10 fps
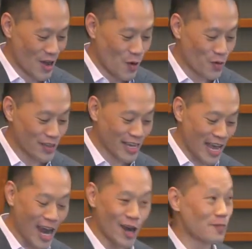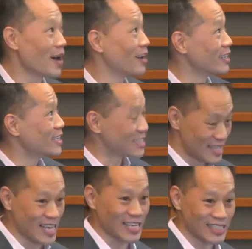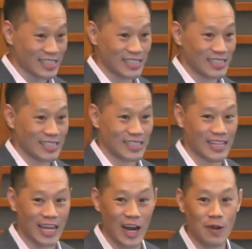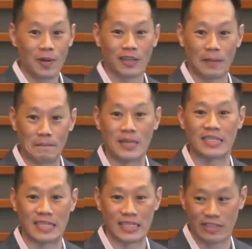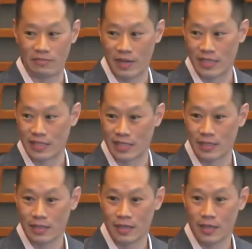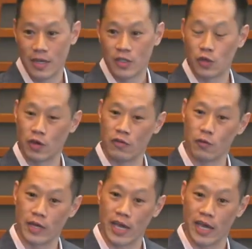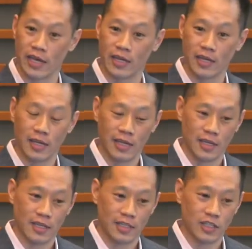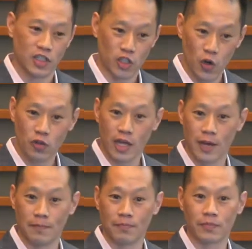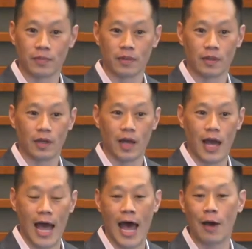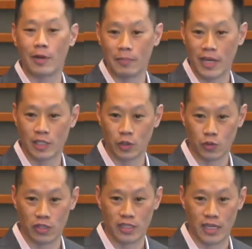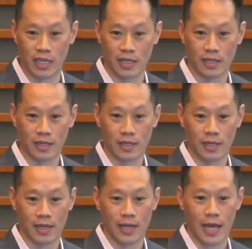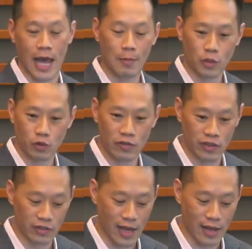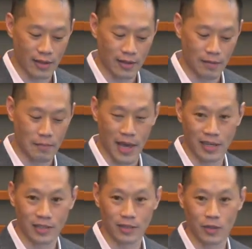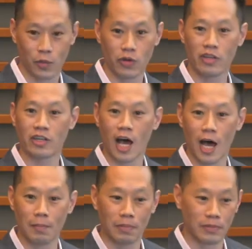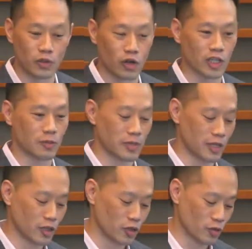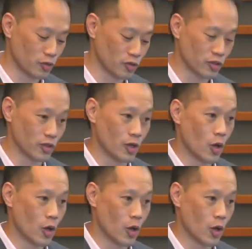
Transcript: What they care about is this. They care about the business of medicine. So if we can show them how many patients we're seeing, how much revenue that meant, what are the top drugs being used,